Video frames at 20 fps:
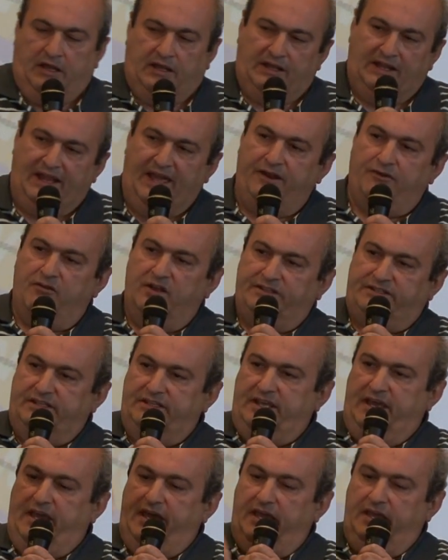Later on
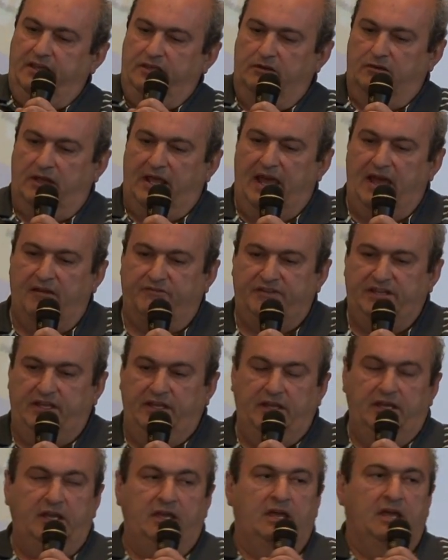today, you'll have
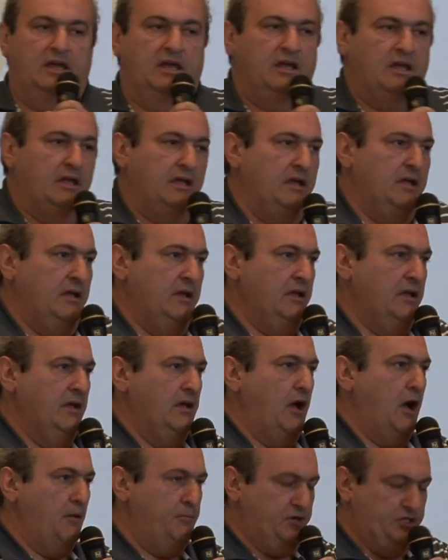the
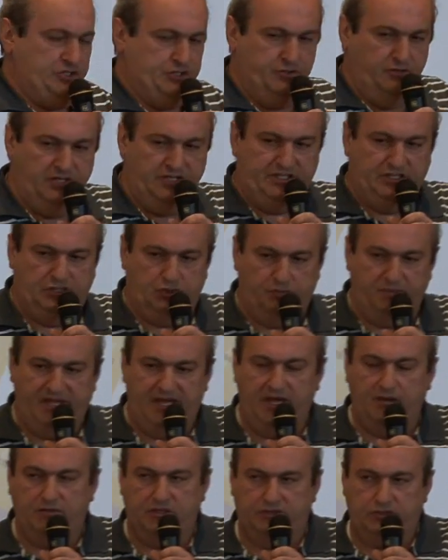opportunity to be
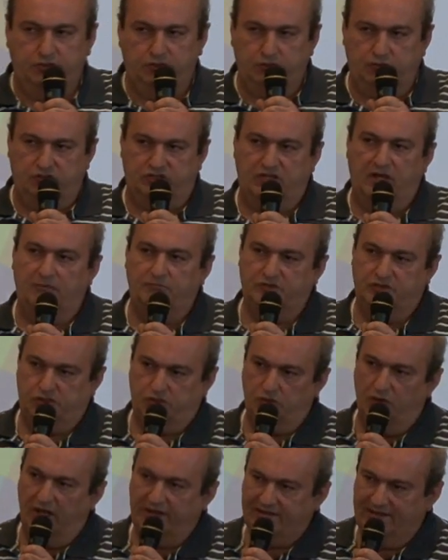able to do some
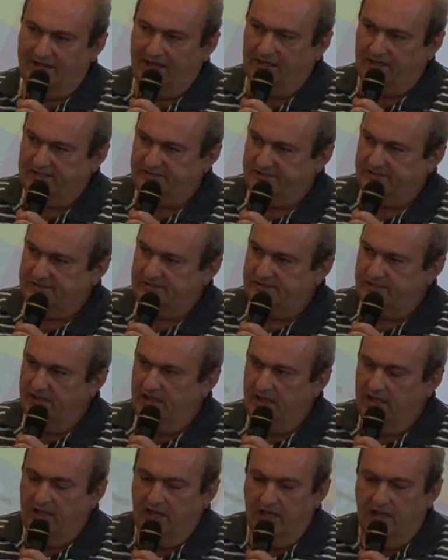SWOT analysis
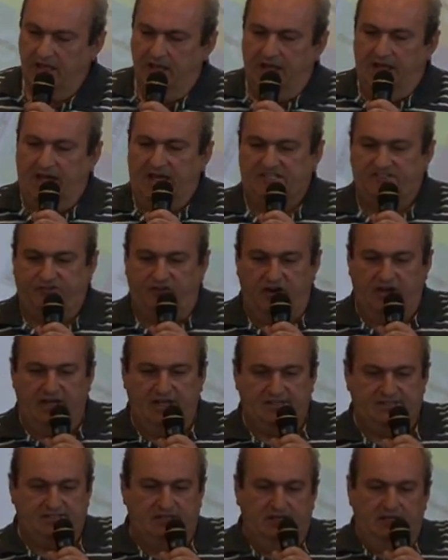as
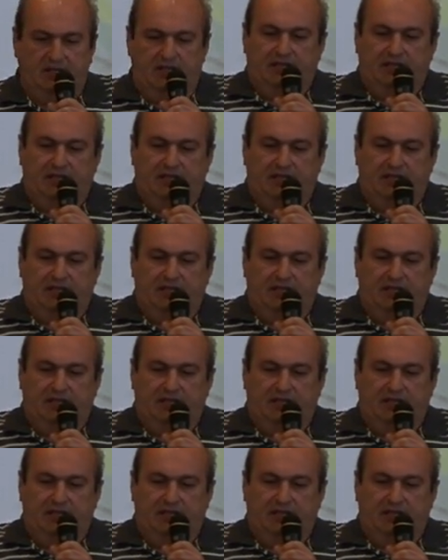far as